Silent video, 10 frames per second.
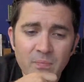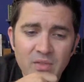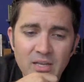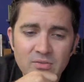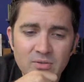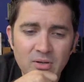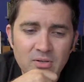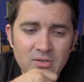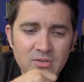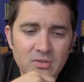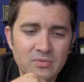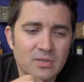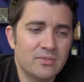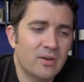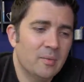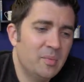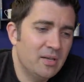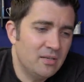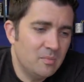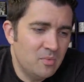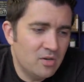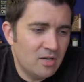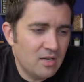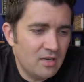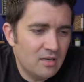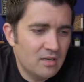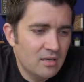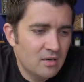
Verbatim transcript: Thanks for all you do for the fountain pen community."